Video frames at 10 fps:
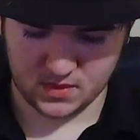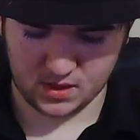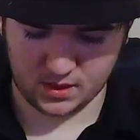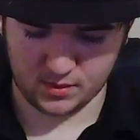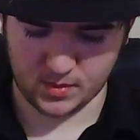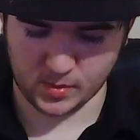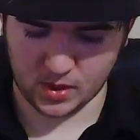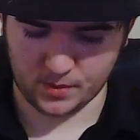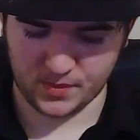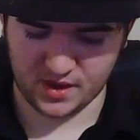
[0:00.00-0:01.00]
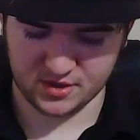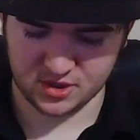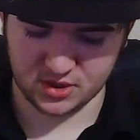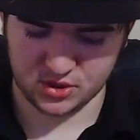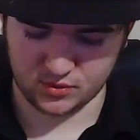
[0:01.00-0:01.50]
I remember how
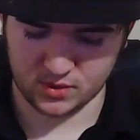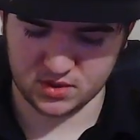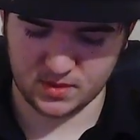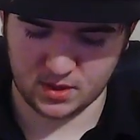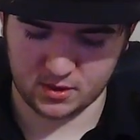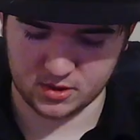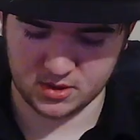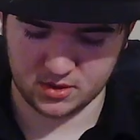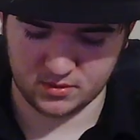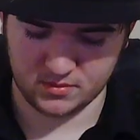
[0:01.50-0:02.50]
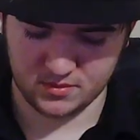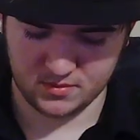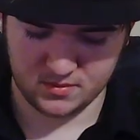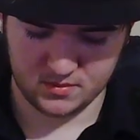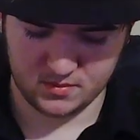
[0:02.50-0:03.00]
passionate she was about art too.
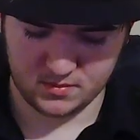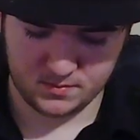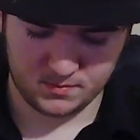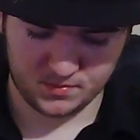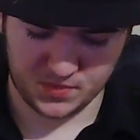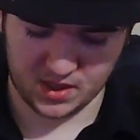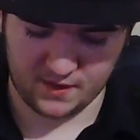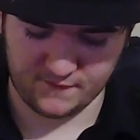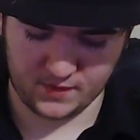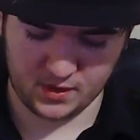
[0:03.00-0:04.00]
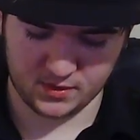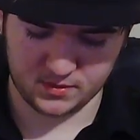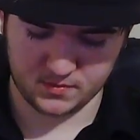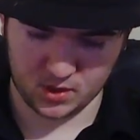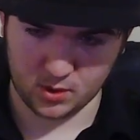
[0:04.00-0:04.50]
But I failed
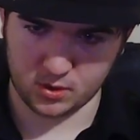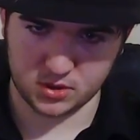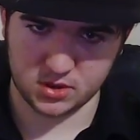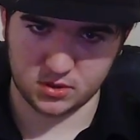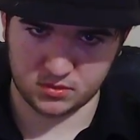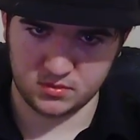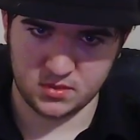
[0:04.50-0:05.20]
her too.